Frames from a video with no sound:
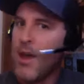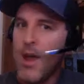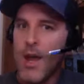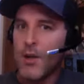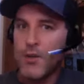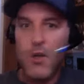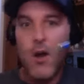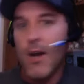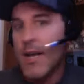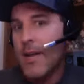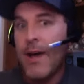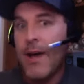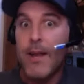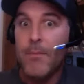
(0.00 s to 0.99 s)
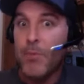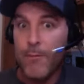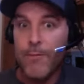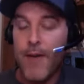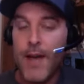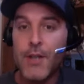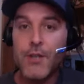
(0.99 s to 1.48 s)
you're talking about
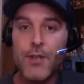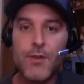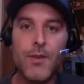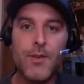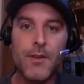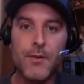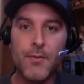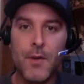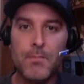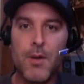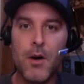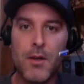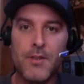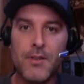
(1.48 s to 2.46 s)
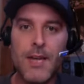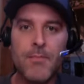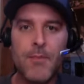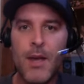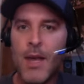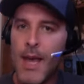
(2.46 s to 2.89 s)
imperfections with this football team.